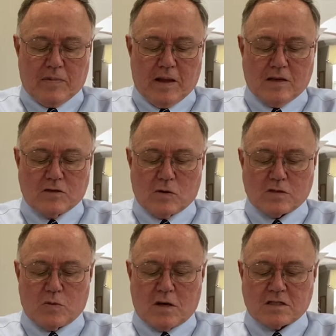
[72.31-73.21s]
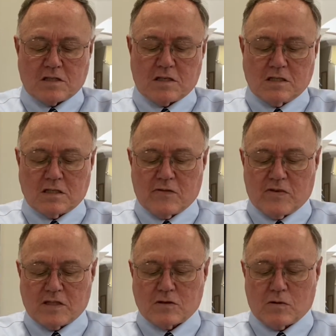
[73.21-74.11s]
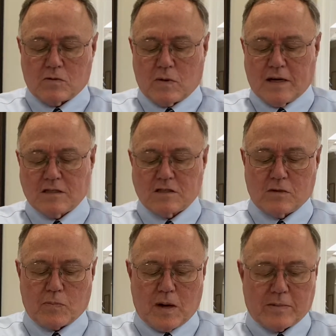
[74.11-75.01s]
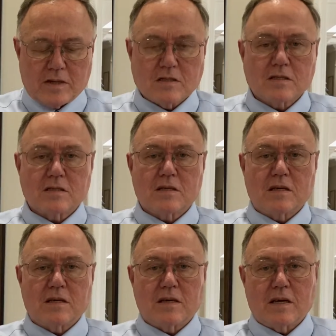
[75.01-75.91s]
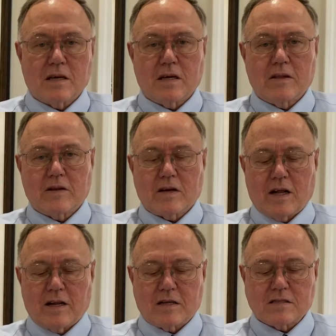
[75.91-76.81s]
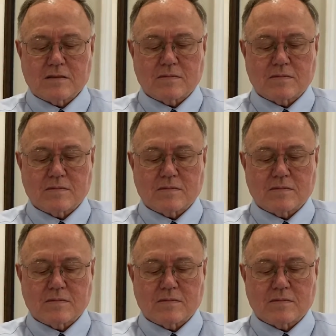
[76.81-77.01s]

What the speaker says: and George Washington's eventual rise to prominence in the colonies.